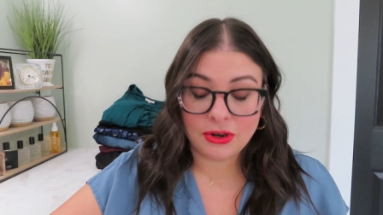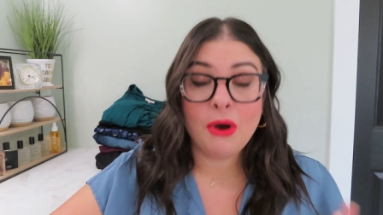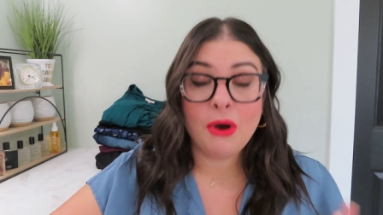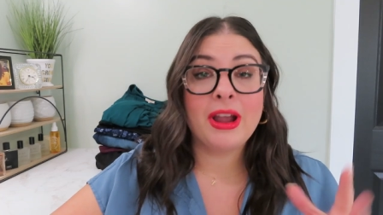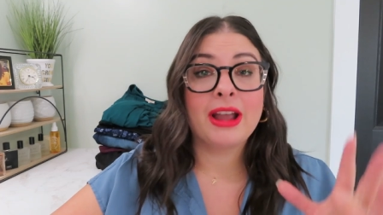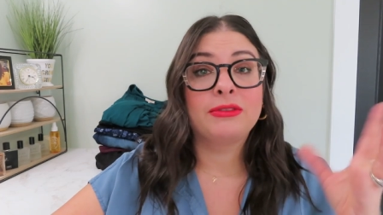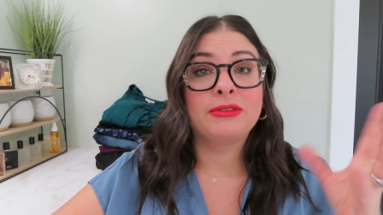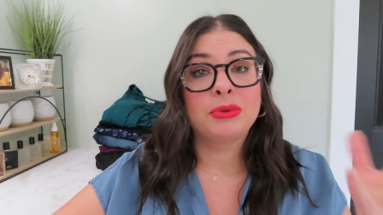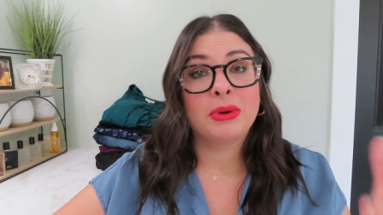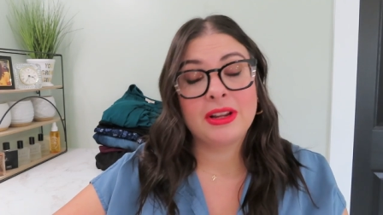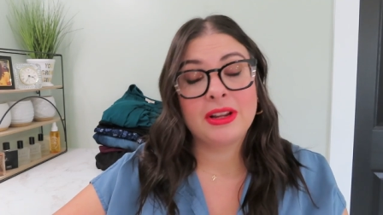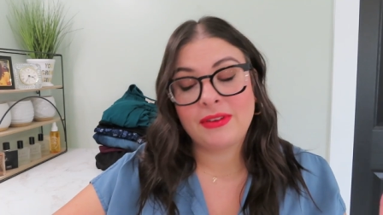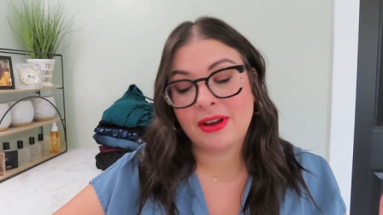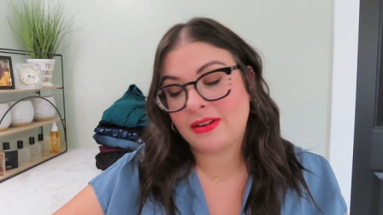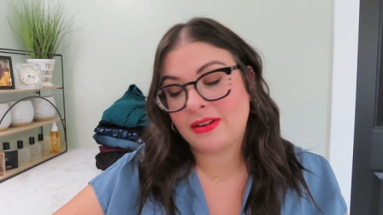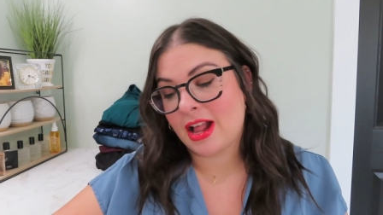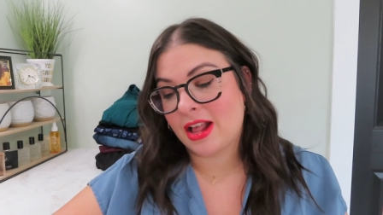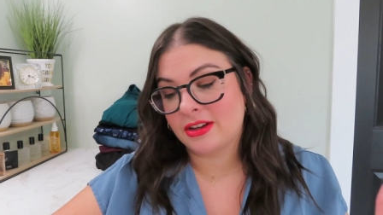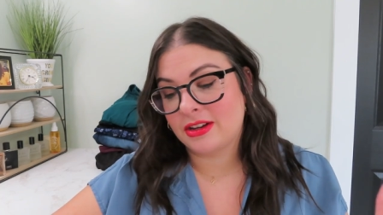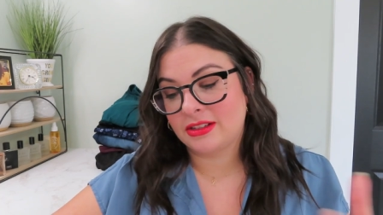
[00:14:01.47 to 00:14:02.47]
I have
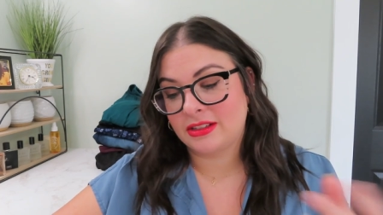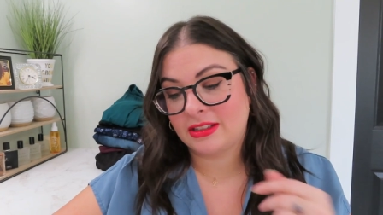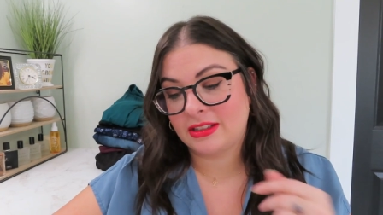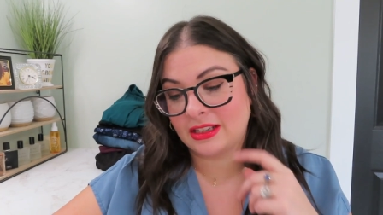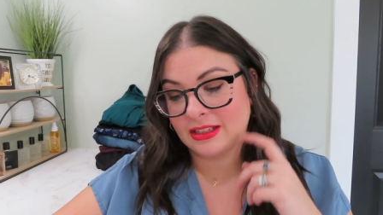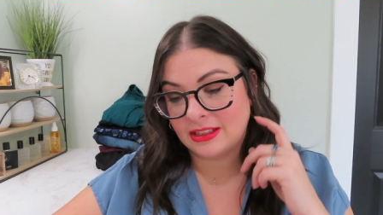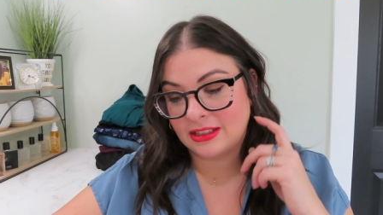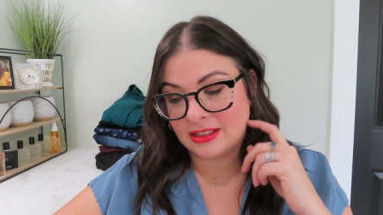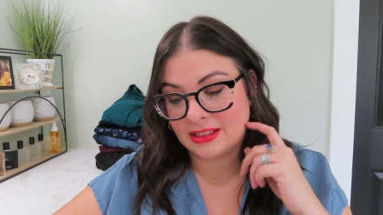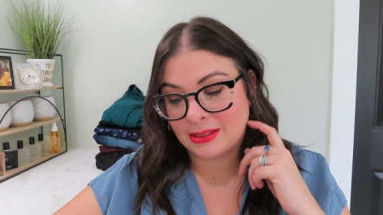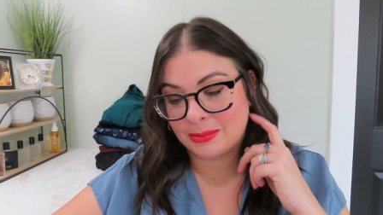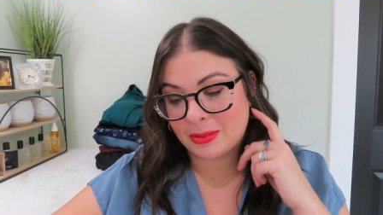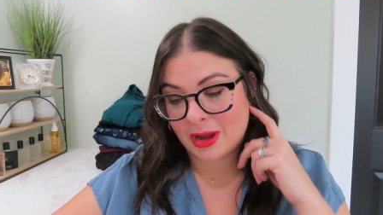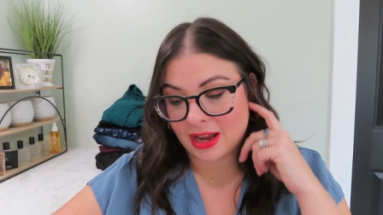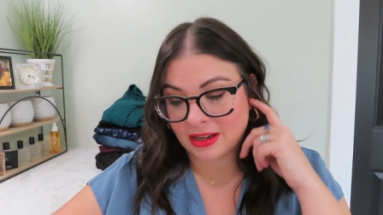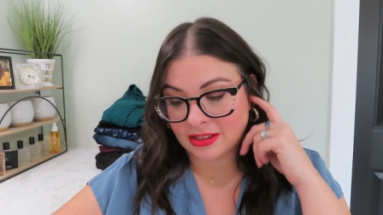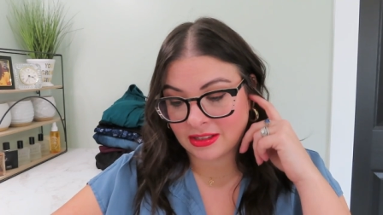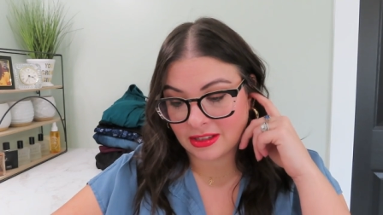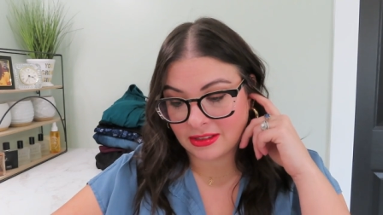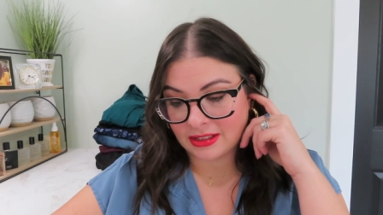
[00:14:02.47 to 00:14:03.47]
$25 into this
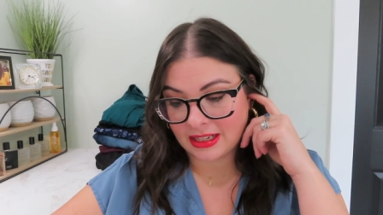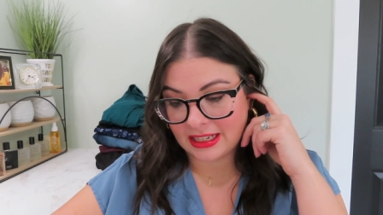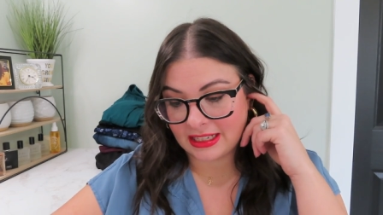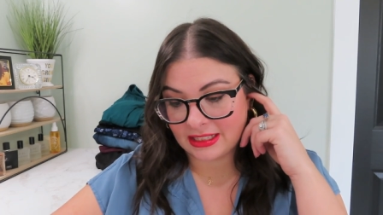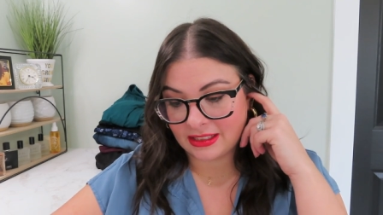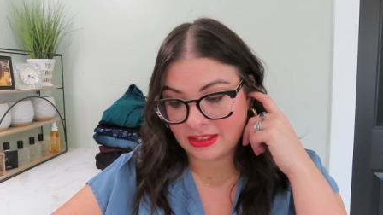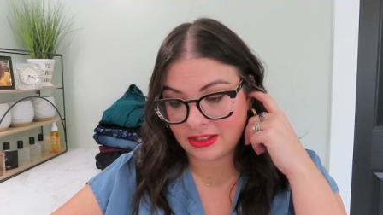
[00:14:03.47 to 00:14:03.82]
box already.